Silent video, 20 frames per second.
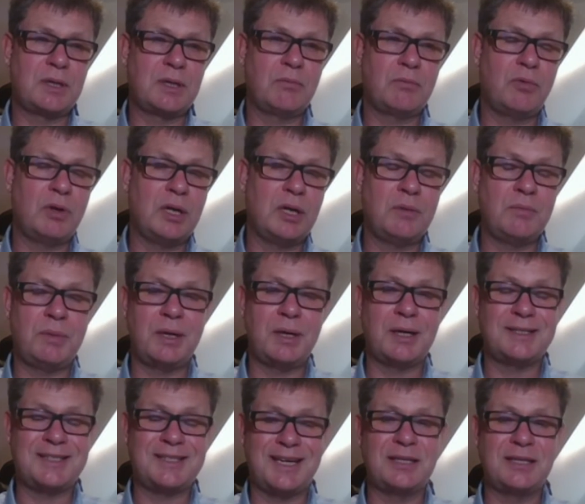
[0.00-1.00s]
can really be
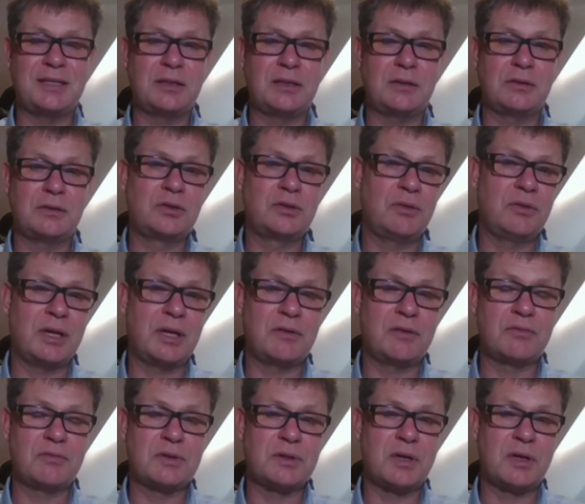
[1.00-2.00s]
identical to that
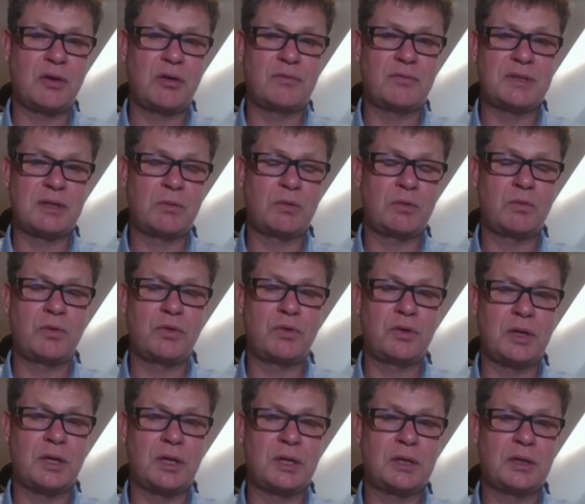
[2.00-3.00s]
of someone with
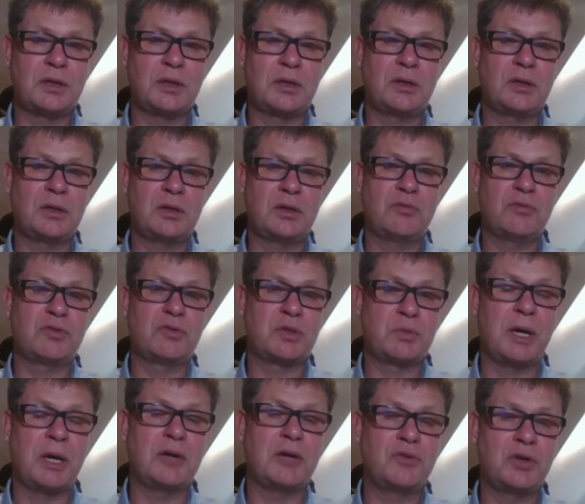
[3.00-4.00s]
a
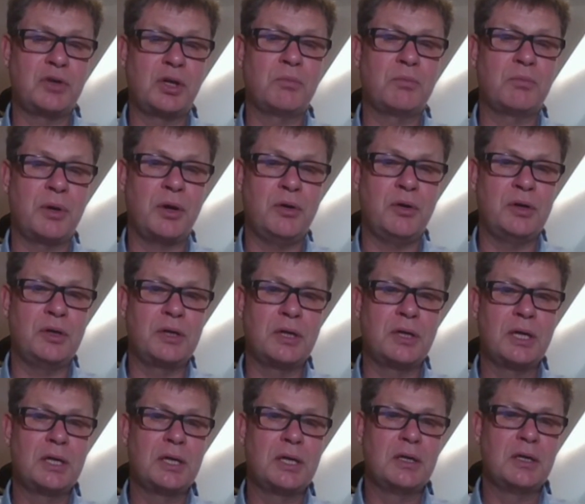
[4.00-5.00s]
respiratory component.
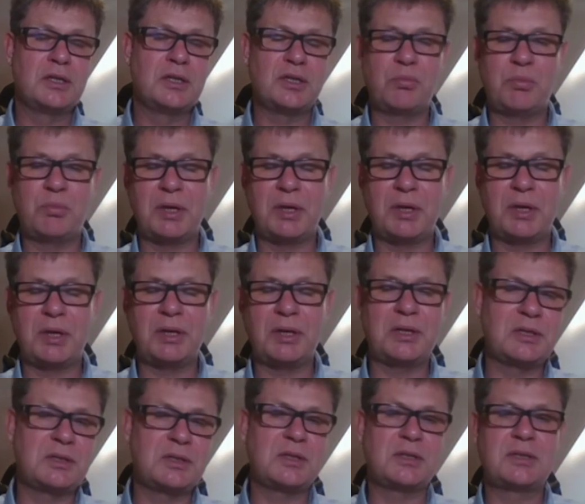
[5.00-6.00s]
So
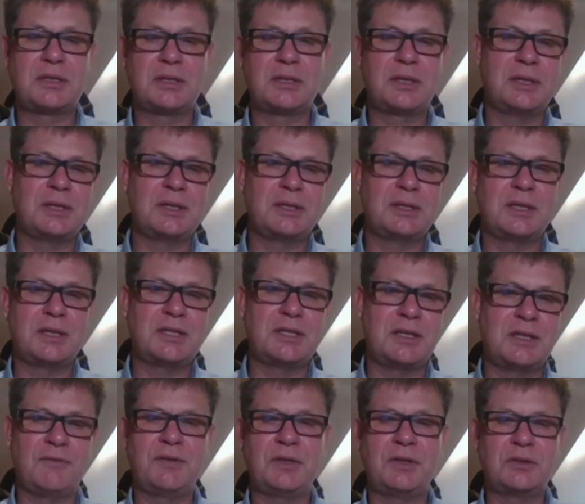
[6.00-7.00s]
breathlessness is
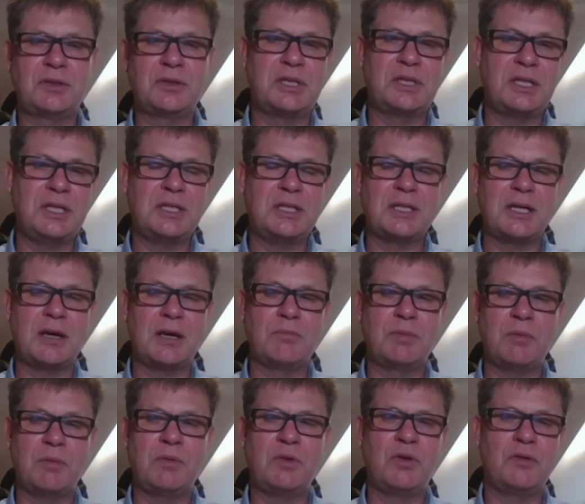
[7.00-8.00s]
difficult to tease out,
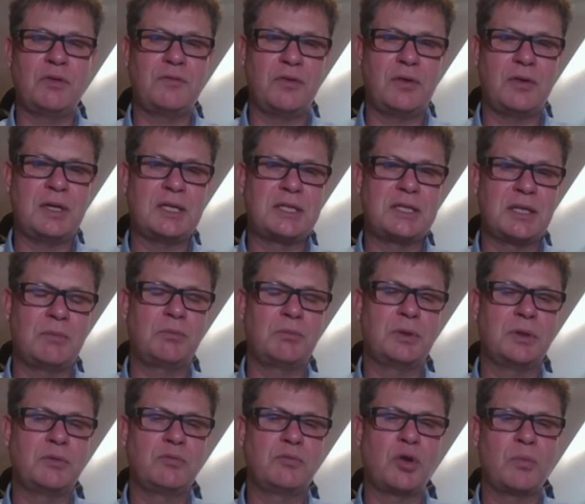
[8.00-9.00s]
but we've got very
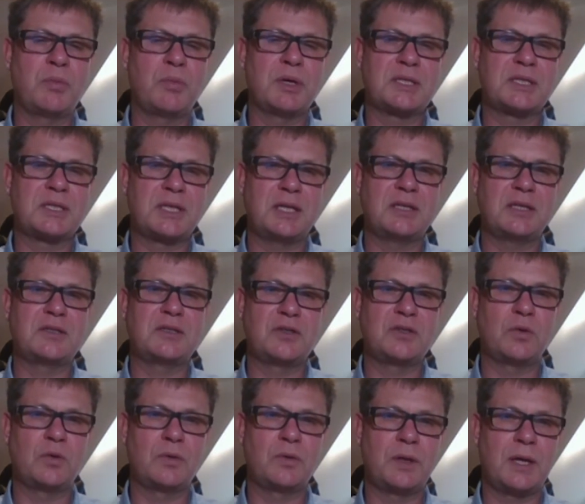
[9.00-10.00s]
simple and robust tests to
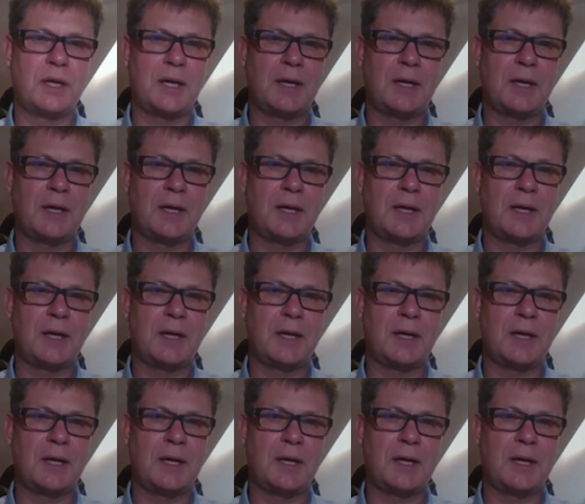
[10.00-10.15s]
sort that